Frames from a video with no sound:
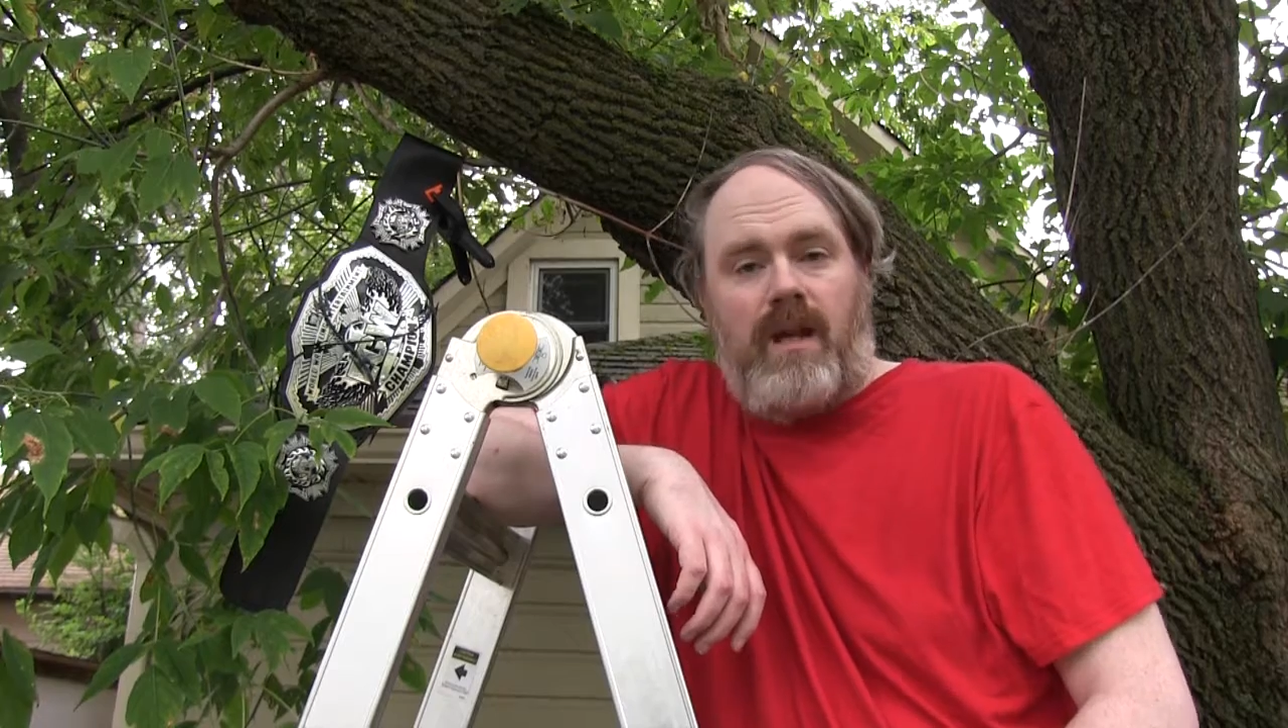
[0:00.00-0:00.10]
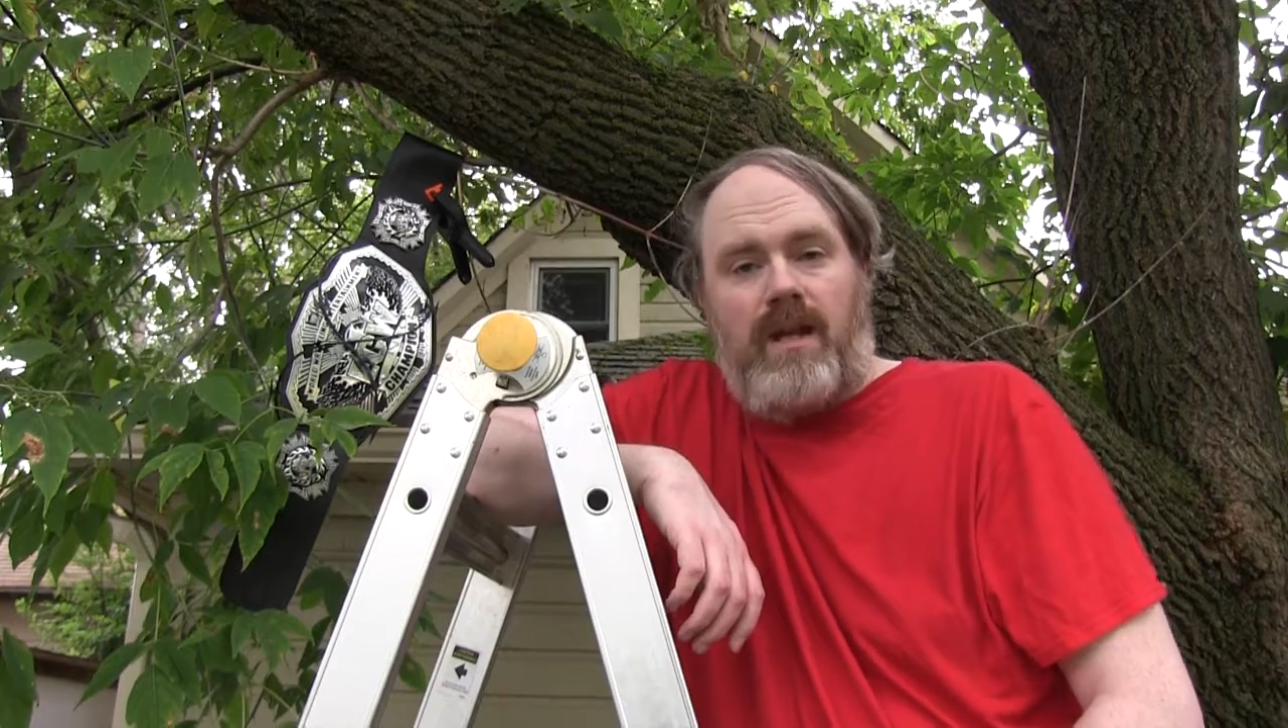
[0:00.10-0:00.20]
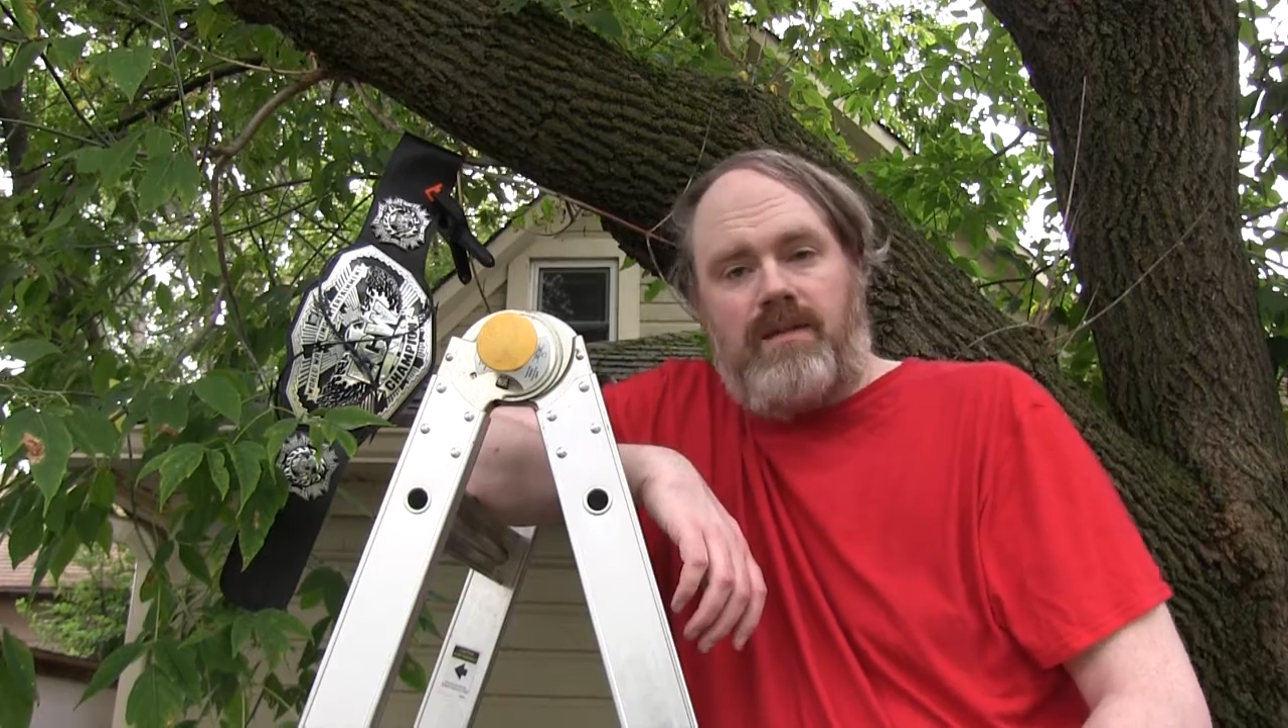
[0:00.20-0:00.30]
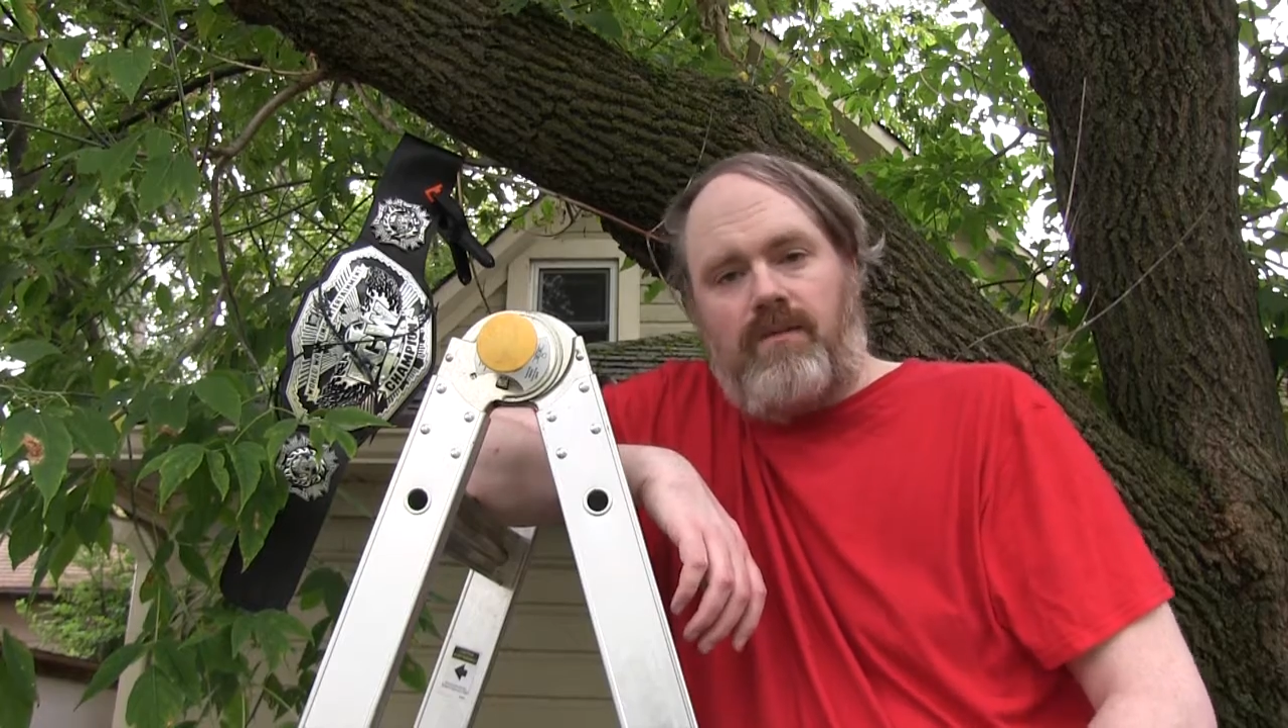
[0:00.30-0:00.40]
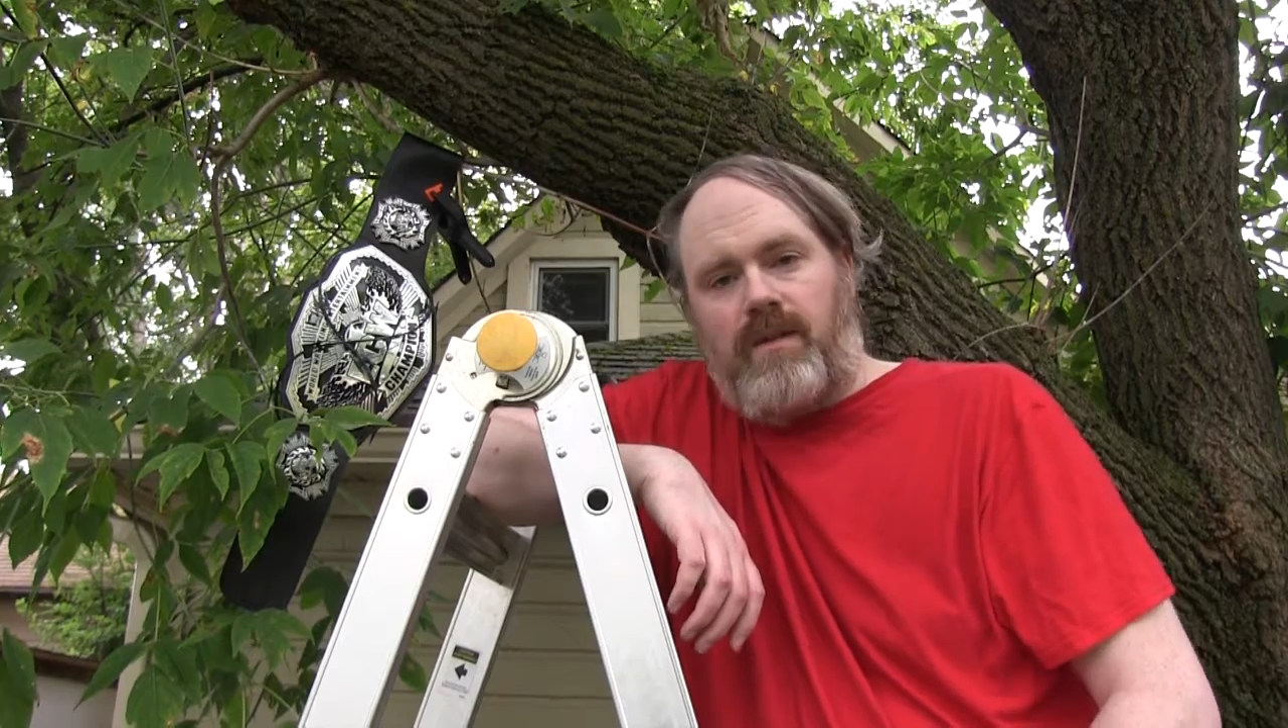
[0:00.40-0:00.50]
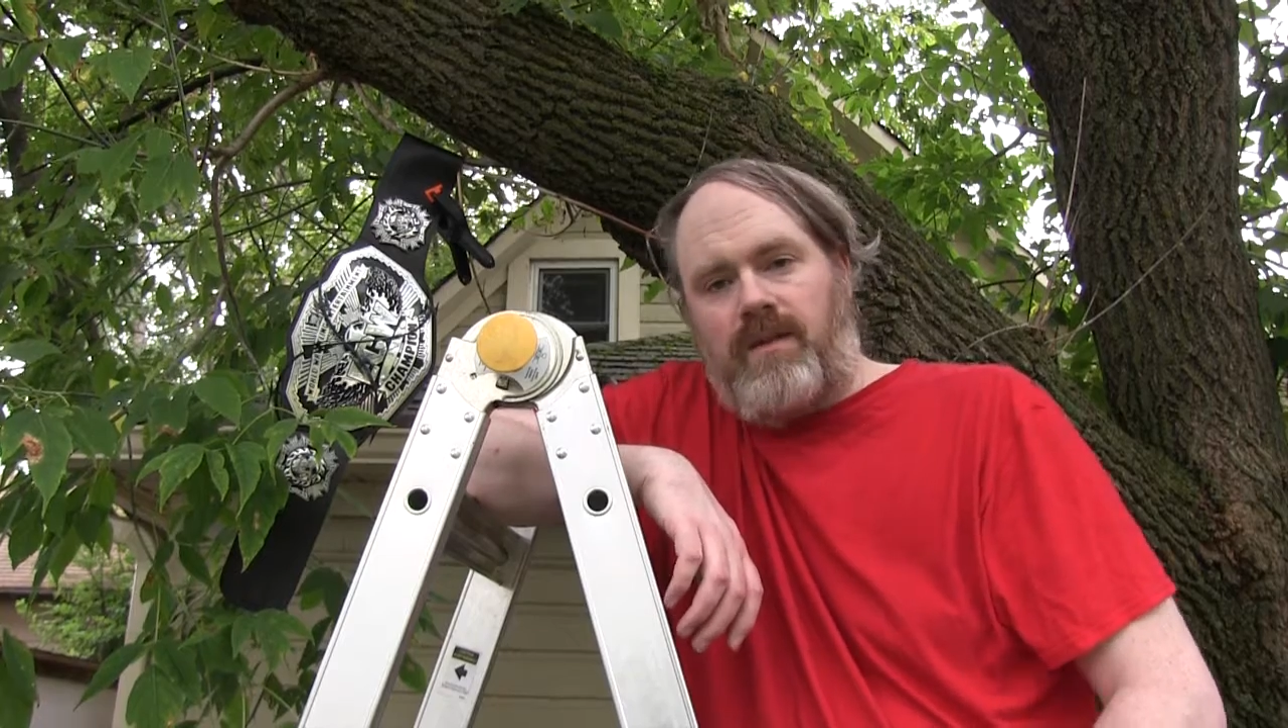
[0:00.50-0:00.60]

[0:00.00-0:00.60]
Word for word: maze and we